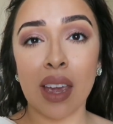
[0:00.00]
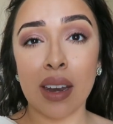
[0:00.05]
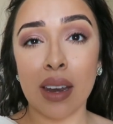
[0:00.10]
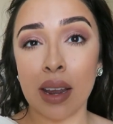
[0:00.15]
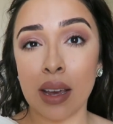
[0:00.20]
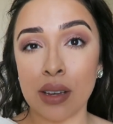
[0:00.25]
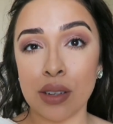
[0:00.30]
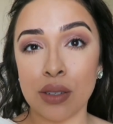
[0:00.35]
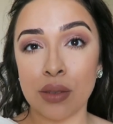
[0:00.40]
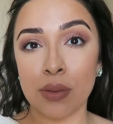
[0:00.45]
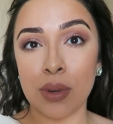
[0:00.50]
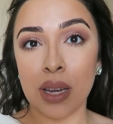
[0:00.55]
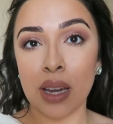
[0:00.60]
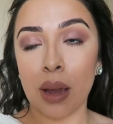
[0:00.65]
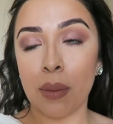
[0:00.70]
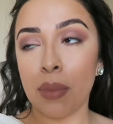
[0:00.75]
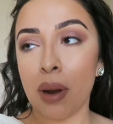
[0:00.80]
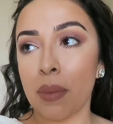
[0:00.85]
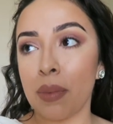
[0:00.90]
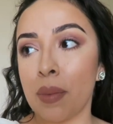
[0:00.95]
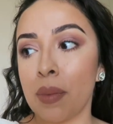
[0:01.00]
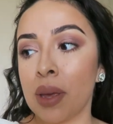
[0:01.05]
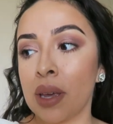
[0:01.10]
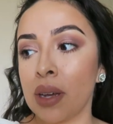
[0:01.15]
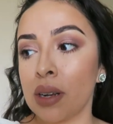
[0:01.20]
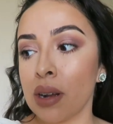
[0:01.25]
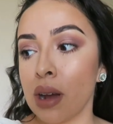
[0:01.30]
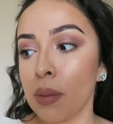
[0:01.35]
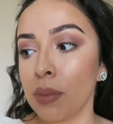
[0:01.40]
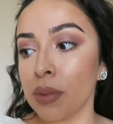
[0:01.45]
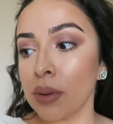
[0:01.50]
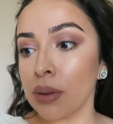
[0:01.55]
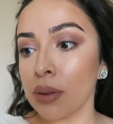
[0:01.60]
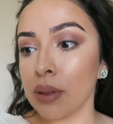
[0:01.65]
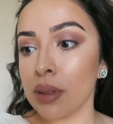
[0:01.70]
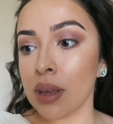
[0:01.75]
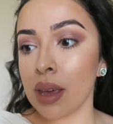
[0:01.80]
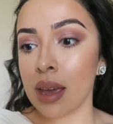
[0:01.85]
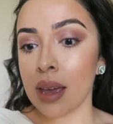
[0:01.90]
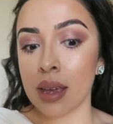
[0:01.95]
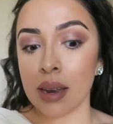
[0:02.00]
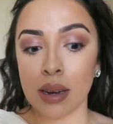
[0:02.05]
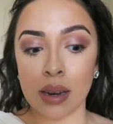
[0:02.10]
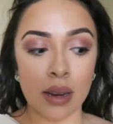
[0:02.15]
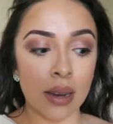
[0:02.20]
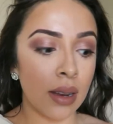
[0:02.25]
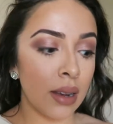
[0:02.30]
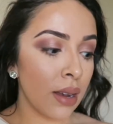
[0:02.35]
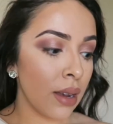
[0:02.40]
next week. I'm probably gonna upload that.